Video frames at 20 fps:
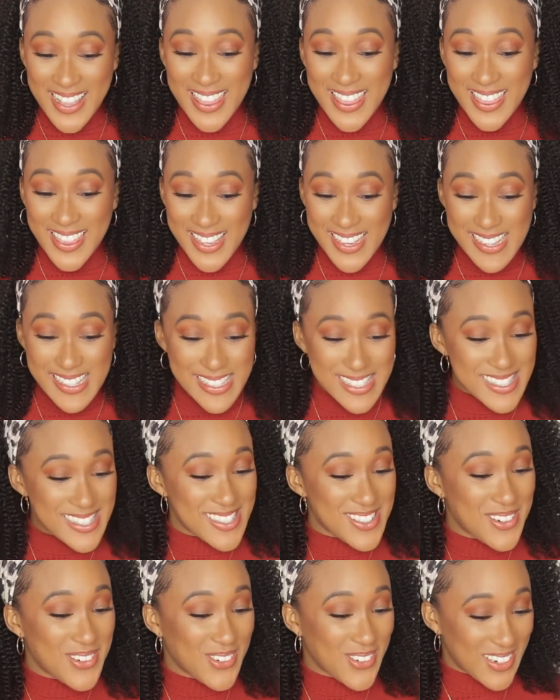this
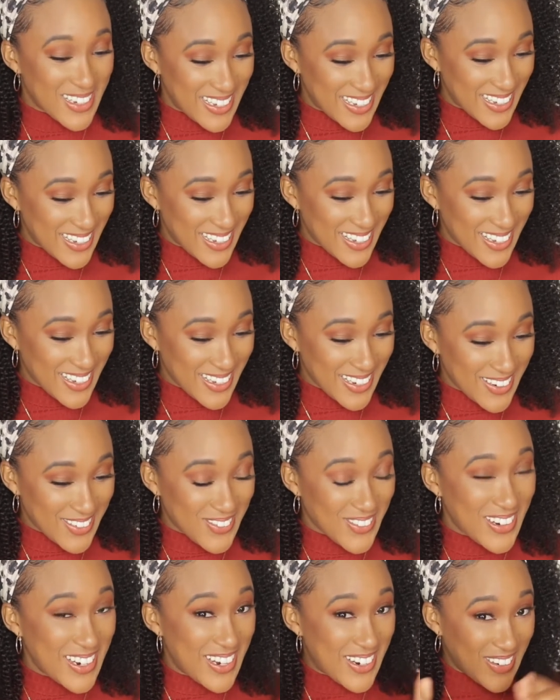wig,
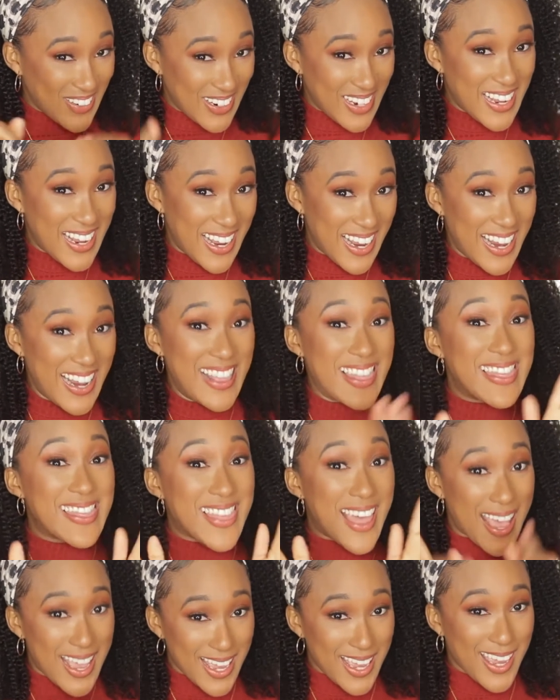Wequeen,
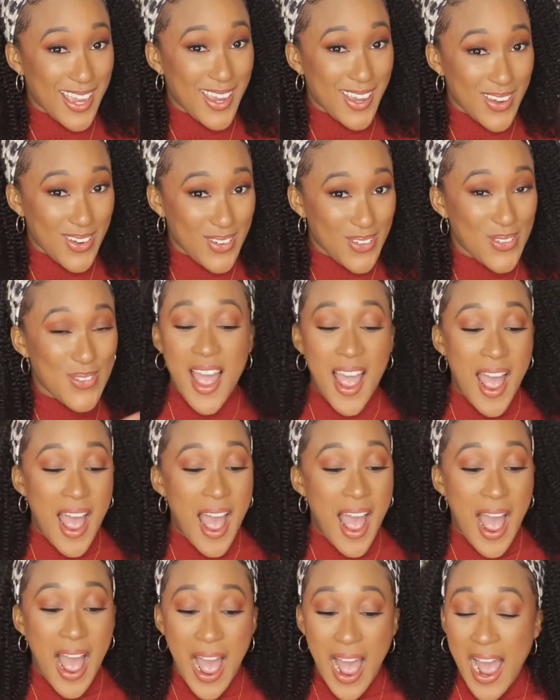thank you.
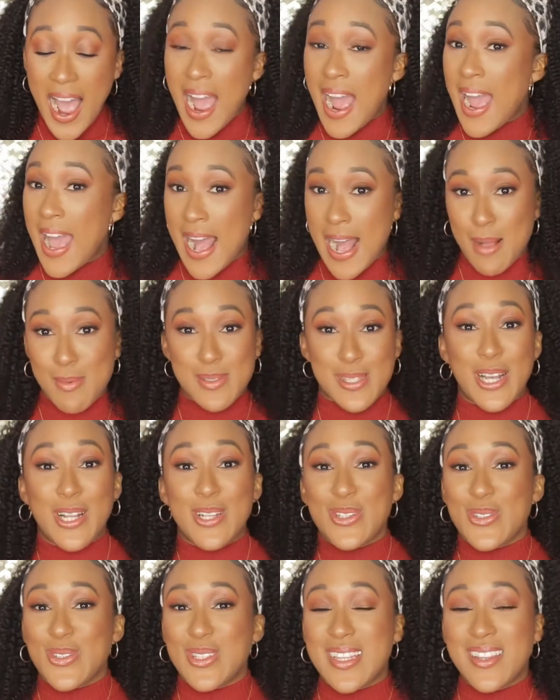I
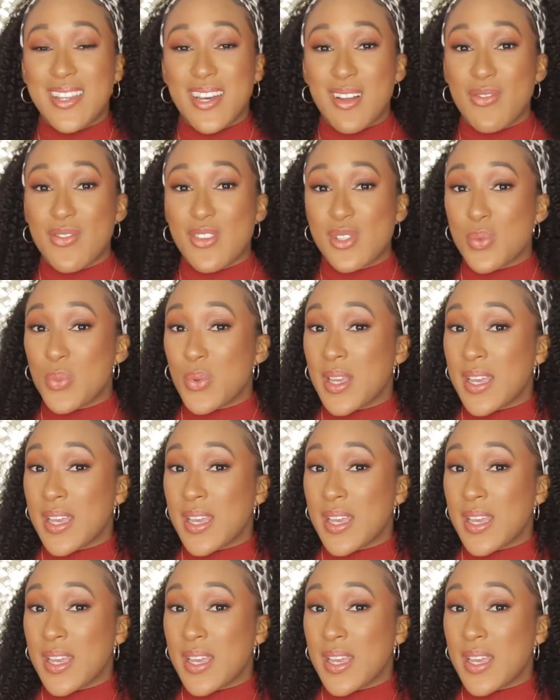absolutely love this